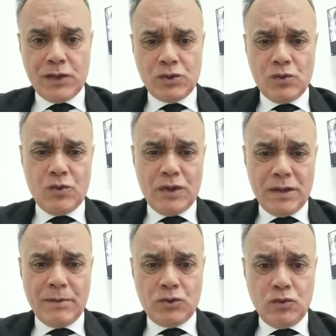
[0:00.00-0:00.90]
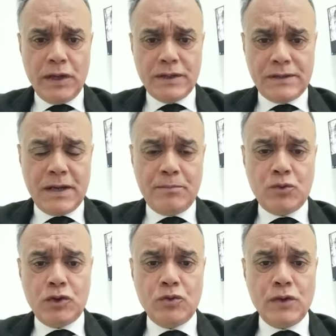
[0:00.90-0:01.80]
So hematurias and
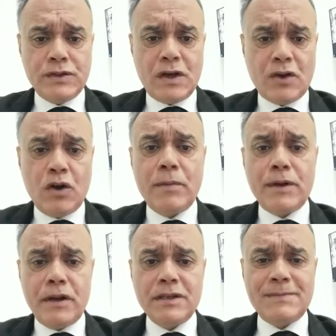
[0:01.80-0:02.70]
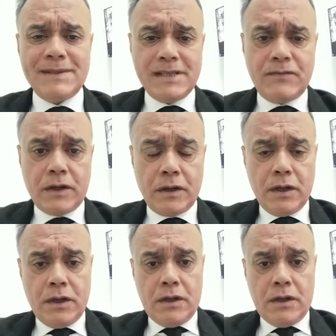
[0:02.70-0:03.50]
proteinurias are common non-specific